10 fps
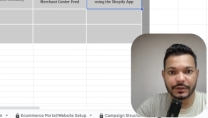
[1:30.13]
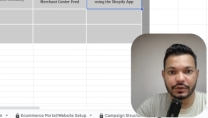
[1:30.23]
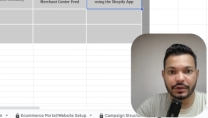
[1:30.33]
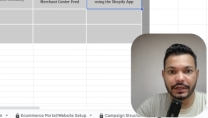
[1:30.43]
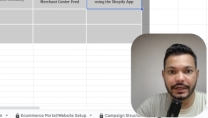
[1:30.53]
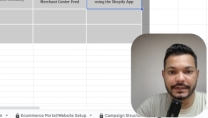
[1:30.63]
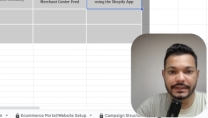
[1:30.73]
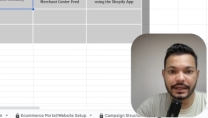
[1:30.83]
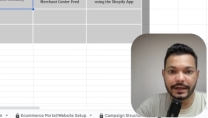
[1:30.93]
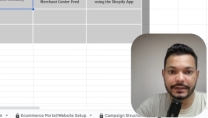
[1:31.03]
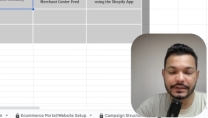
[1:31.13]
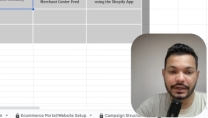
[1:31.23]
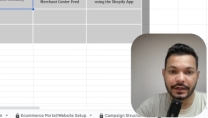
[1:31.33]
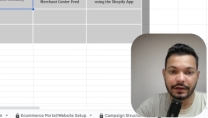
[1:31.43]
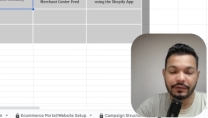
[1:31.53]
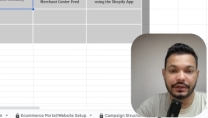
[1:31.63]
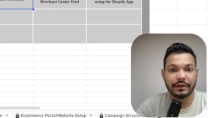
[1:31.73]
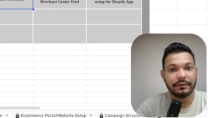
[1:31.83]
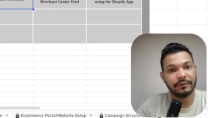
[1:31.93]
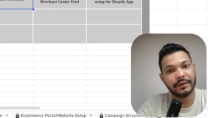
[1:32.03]
So let's get started with
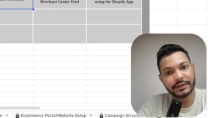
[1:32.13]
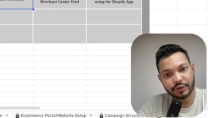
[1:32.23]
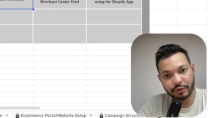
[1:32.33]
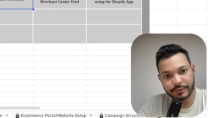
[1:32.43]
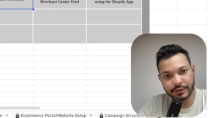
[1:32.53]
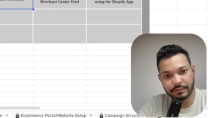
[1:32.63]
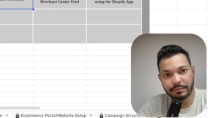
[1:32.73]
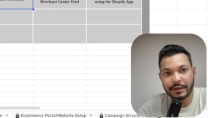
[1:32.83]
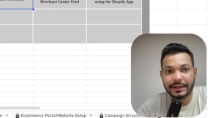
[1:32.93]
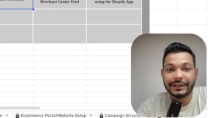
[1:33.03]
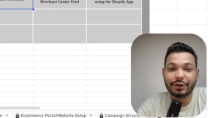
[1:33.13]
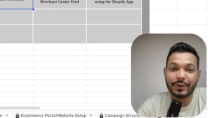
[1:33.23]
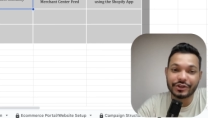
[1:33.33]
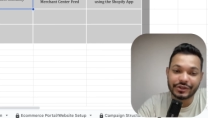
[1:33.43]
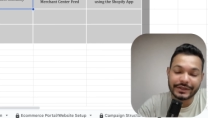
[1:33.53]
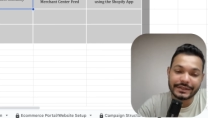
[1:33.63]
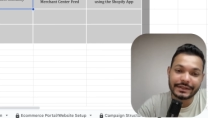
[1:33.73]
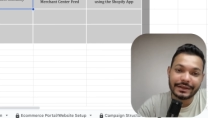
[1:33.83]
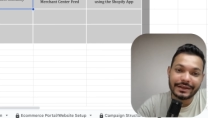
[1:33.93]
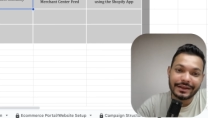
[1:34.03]
the first option. But then the question
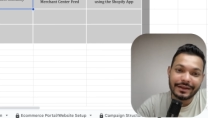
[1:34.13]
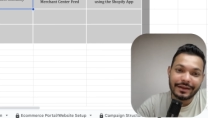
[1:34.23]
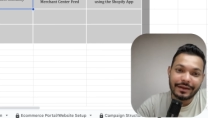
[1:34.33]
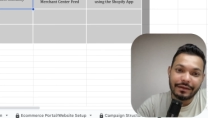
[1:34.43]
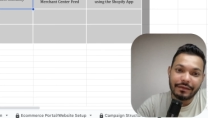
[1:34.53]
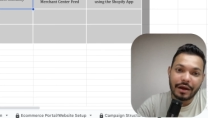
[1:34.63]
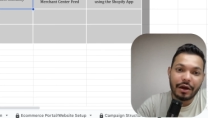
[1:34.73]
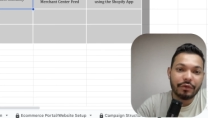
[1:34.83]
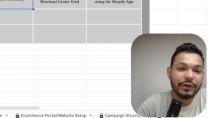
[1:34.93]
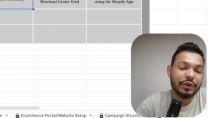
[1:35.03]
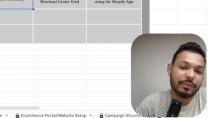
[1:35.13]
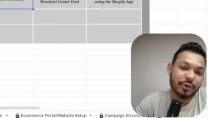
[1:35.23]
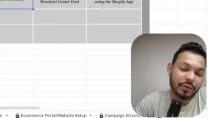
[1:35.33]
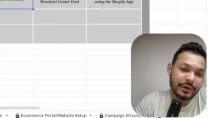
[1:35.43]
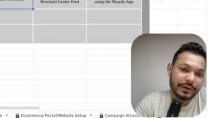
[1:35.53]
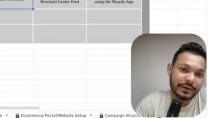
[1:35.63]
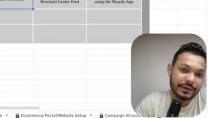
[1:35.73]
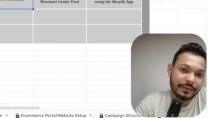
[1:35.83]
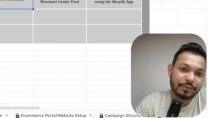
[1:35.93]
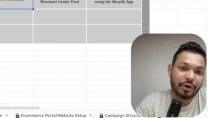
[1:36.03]
is, how will you upload
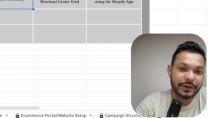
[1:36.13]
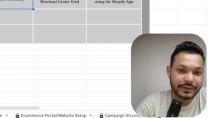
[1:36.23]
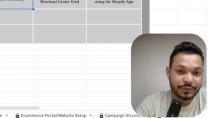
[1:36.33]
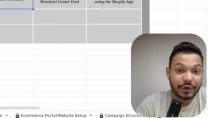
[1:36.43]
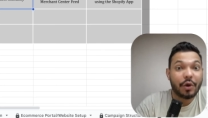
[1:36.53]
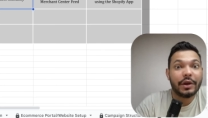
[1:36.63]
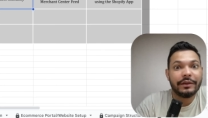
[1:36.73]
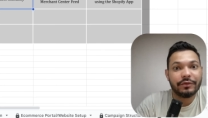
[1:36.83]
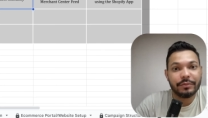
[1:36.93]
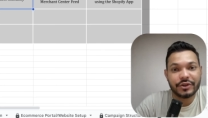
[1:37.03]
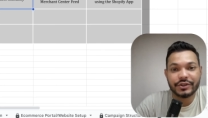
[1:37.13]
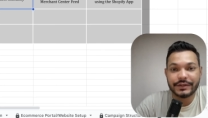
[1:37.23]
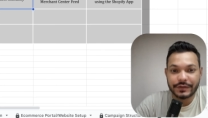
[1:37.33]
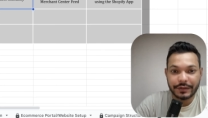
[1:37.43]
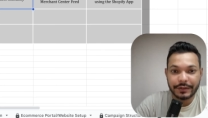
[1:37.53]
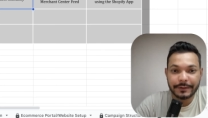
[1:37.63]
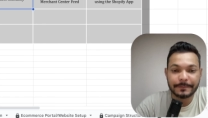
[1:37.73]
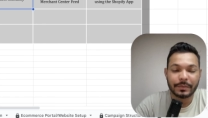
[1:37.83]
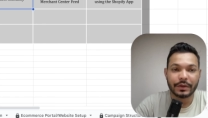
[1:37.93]
products? What all information is needed?